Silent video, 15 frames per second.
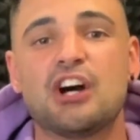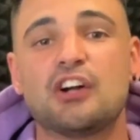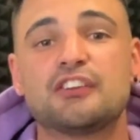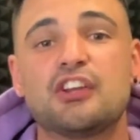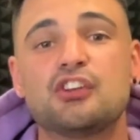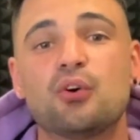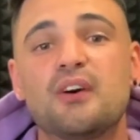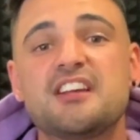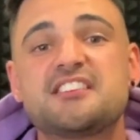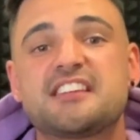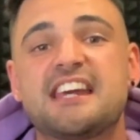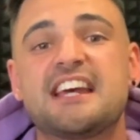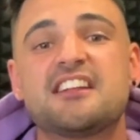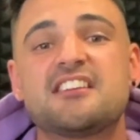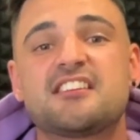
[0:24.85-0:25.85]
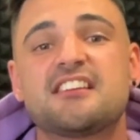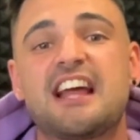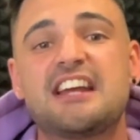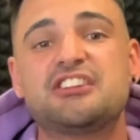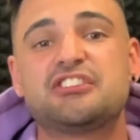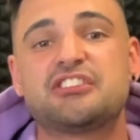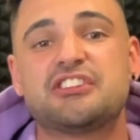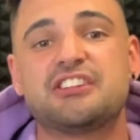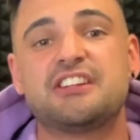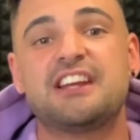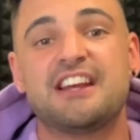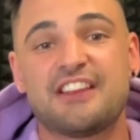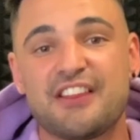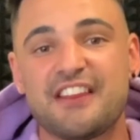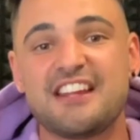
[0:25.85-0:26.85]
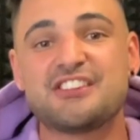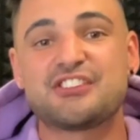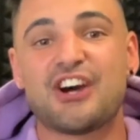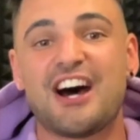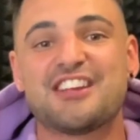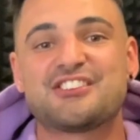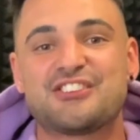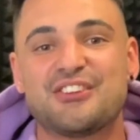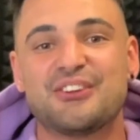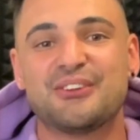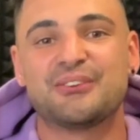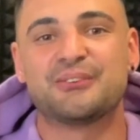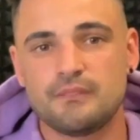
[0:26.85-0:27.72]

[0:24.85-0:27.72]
on the noise cancellation that these guys do.